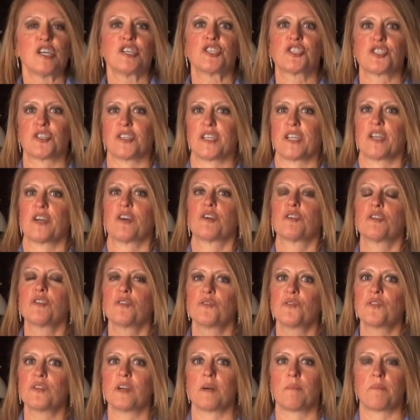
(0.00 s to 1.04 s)
should
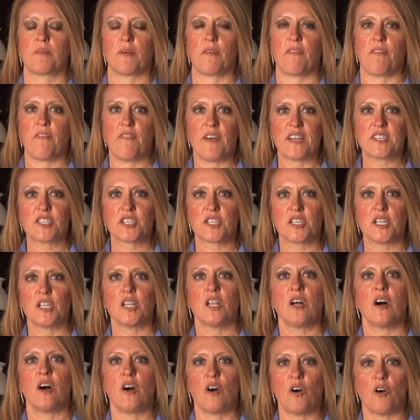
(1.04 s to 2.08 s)
include a
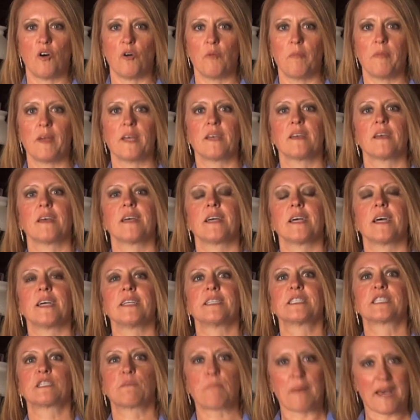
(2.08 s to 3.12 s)
professional home
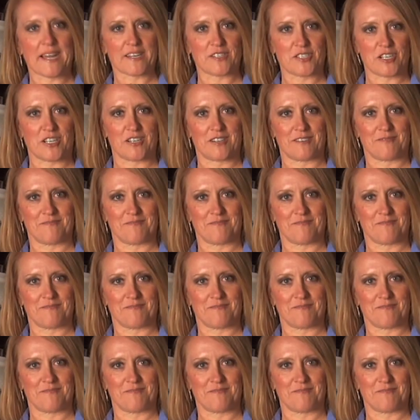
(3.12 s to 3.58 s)
inspector.